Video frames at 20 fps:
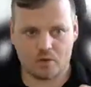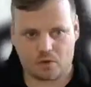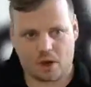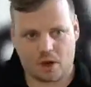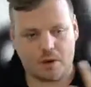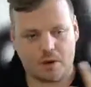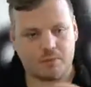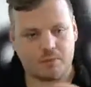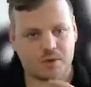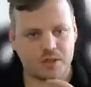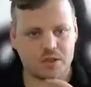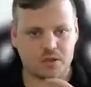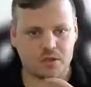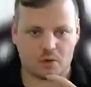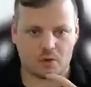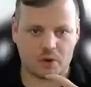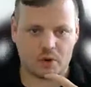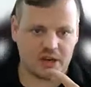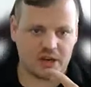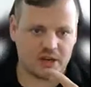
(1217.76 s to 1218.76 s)
Okay, this is
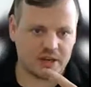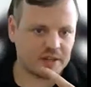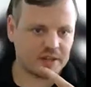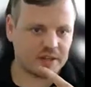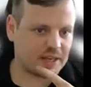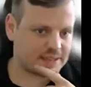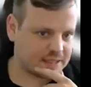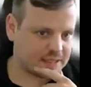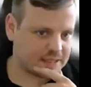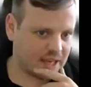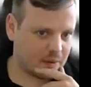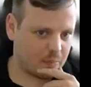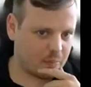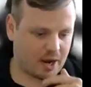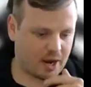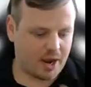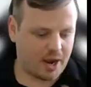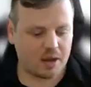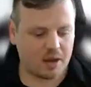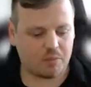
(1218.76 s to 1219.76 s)
already an interesting
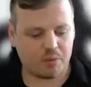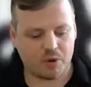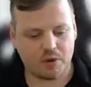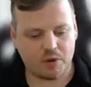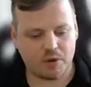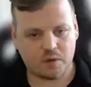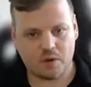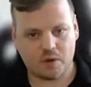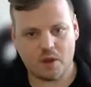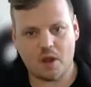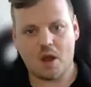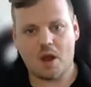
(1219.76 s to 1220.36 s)
API endpoint.